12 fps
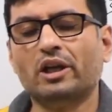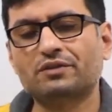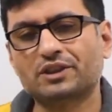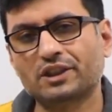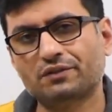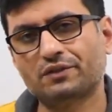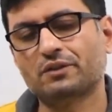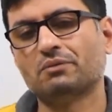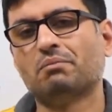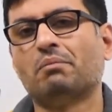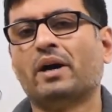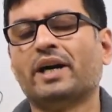left shift
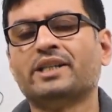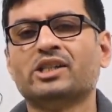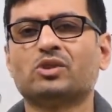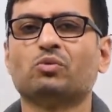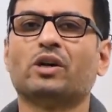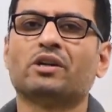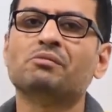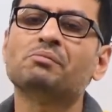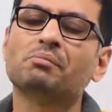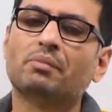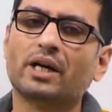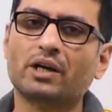-1
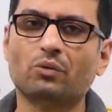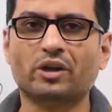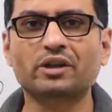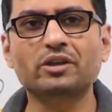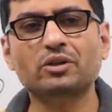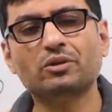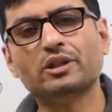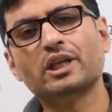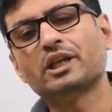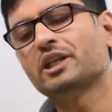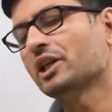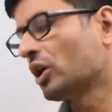by 1, you
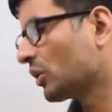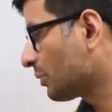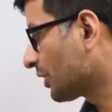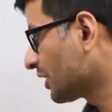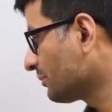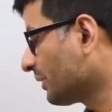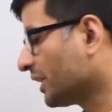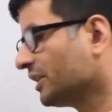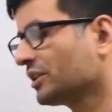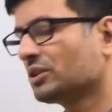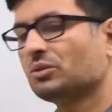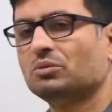get the output as
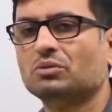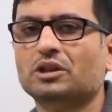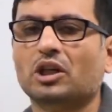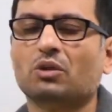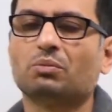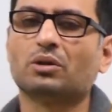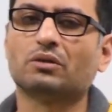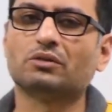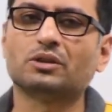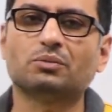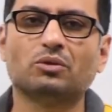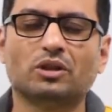-2. The output of
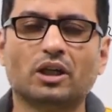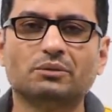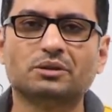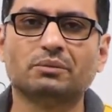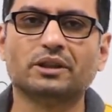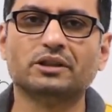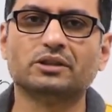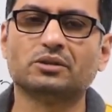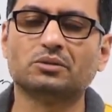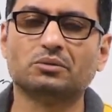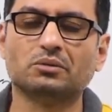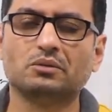this program is
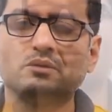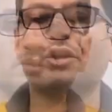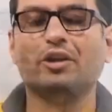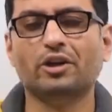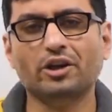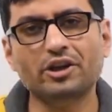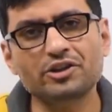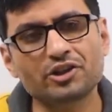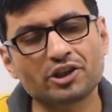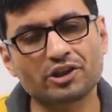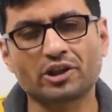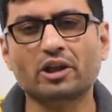-2. In
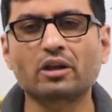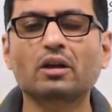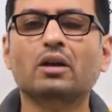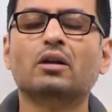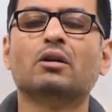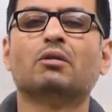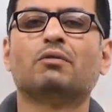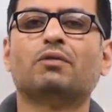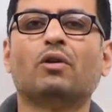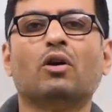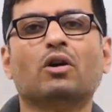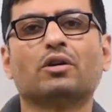general,
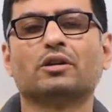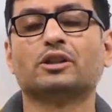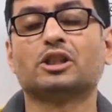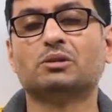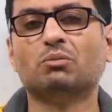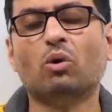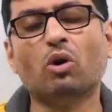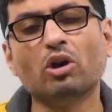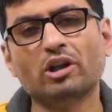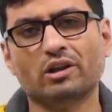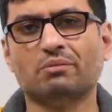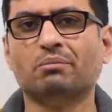for
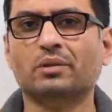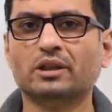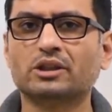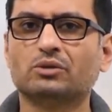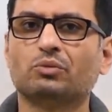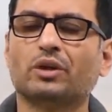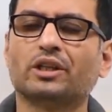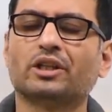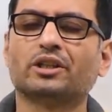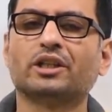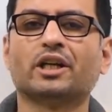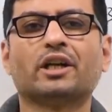small numbers, whether
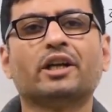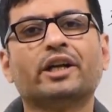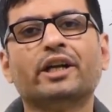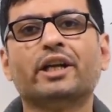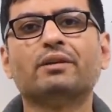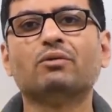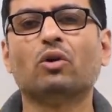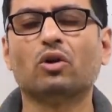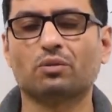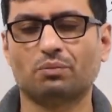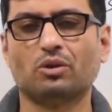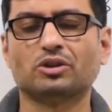they are negative
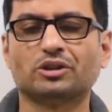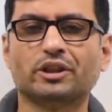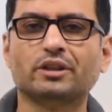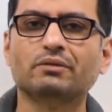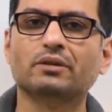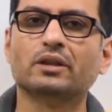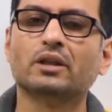or positive,